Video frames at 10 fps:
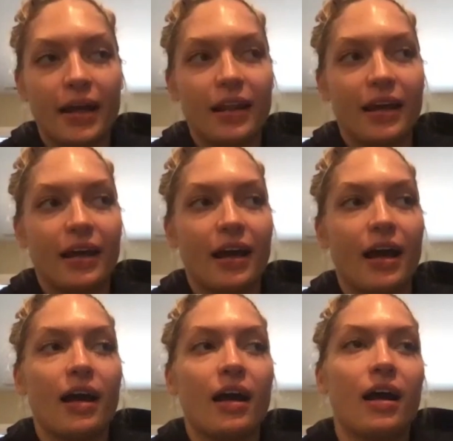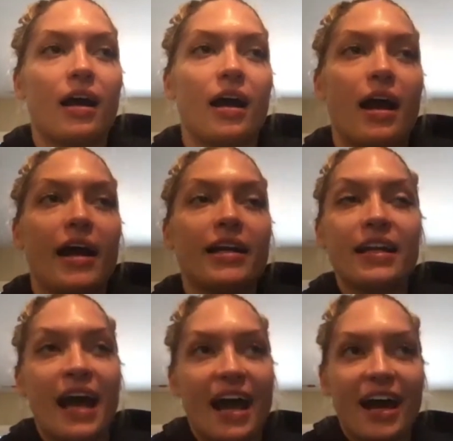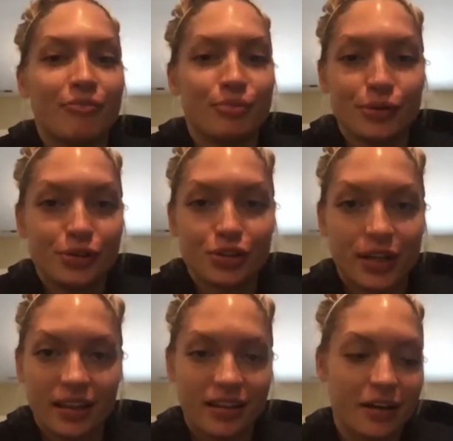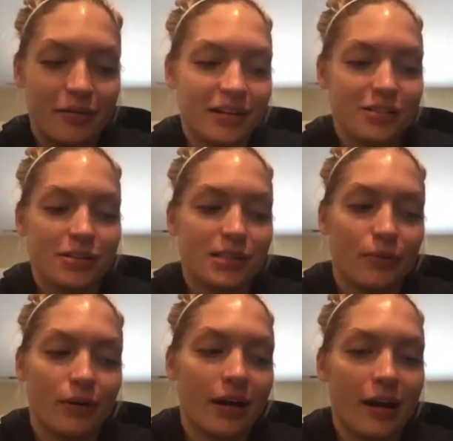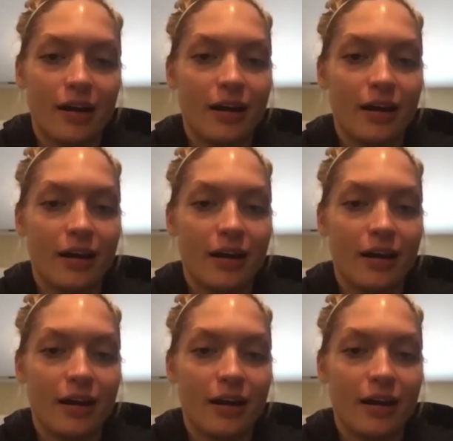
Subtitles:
Like I didn't have brute strength coming into the sport